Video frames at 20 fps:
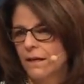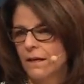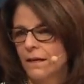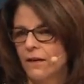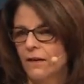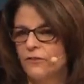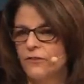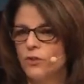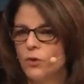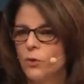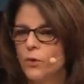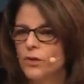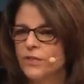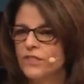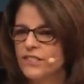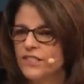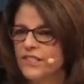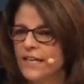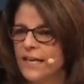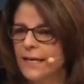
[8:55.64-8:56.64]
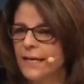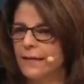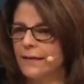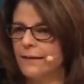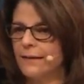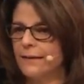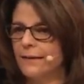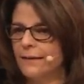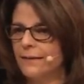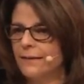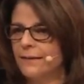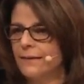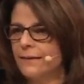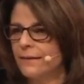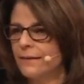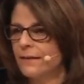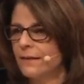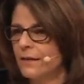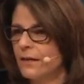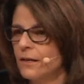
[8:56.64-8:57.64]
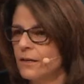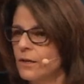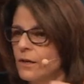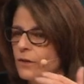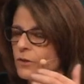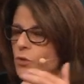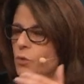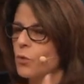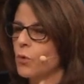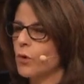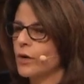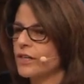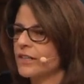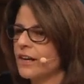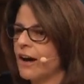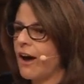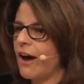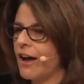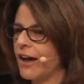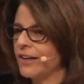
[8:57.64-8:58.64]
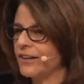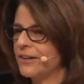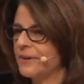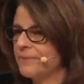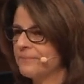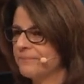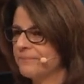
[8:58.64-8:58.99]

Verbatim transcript: of your sin toward God?